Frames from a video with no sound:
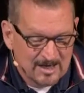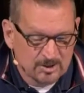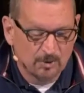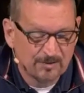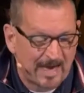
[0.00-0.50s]

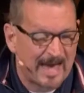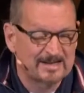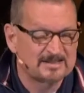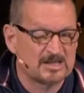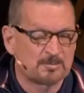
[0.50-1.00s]
So then,
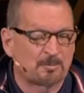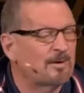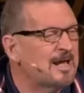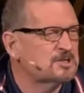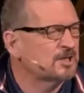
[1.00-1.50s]
in
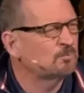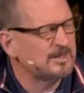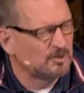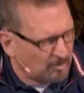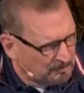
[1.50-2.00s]
desperation,
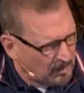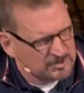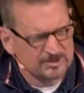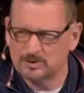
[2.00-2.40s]
what you're supposed